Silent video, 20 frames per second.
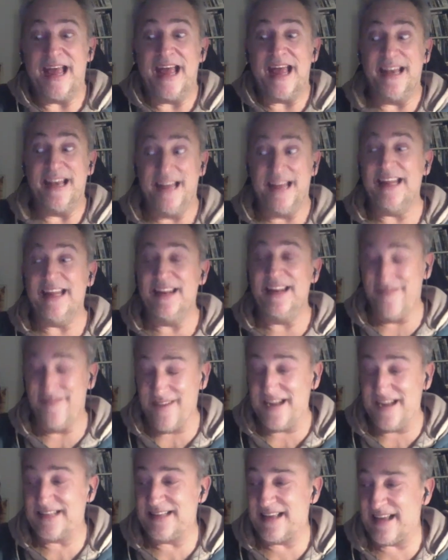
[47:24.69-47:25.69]
And in
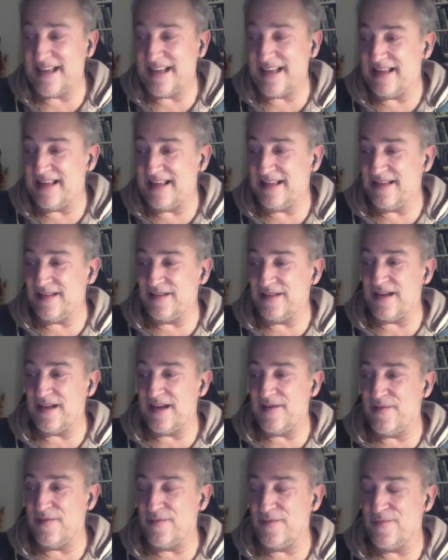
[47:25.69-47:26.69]
fact,
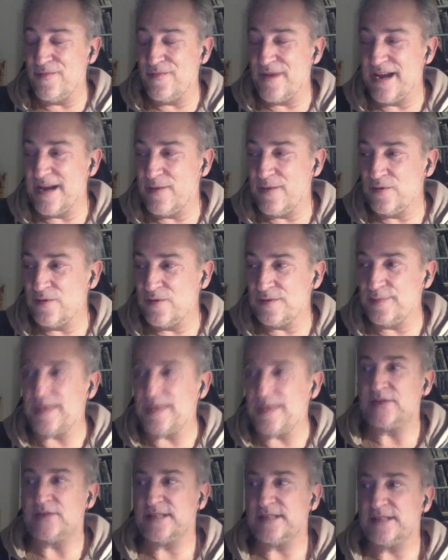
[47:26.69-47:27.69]
when I was,
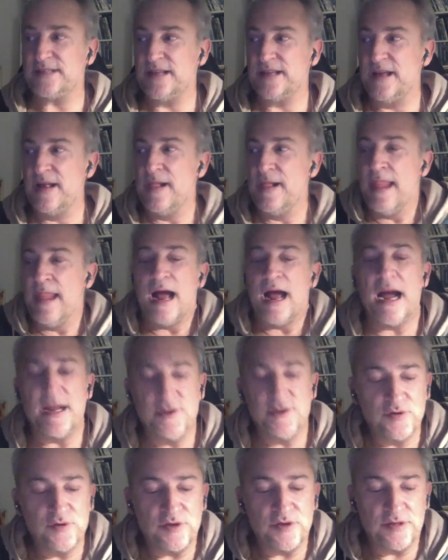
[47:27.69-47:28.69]
because
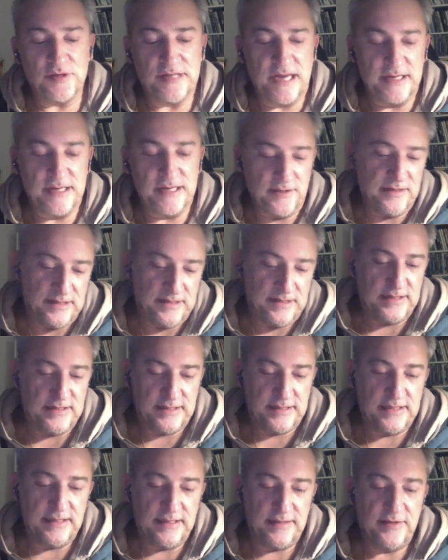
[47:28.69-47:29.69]
I knew the title,
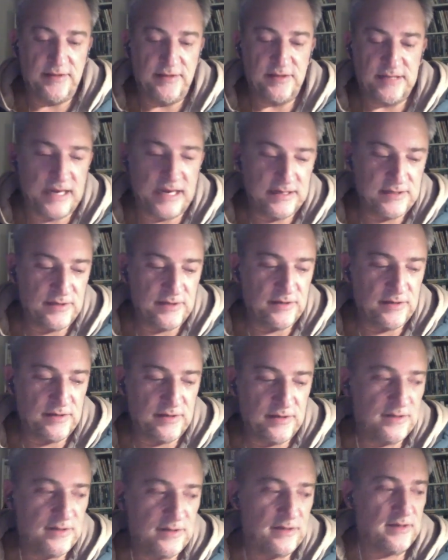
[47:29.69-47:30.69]
it's the title